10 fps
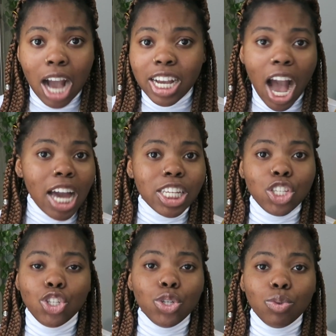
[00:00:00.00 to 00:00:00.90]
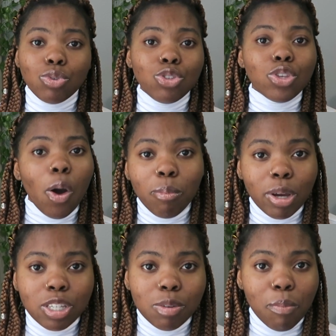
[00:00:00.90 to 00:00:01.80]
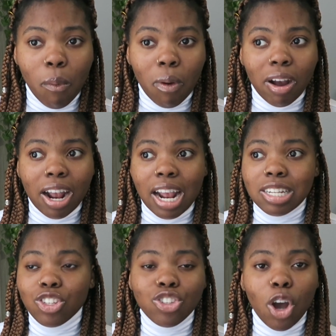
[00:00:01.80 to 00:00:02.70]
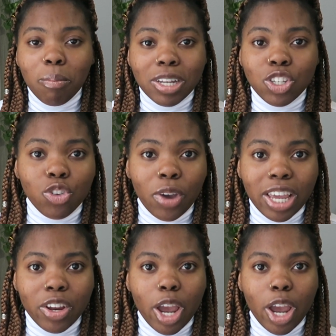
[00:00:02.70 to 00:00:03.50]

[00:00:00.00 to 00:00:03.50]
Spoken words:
God can do so much more and so much greater.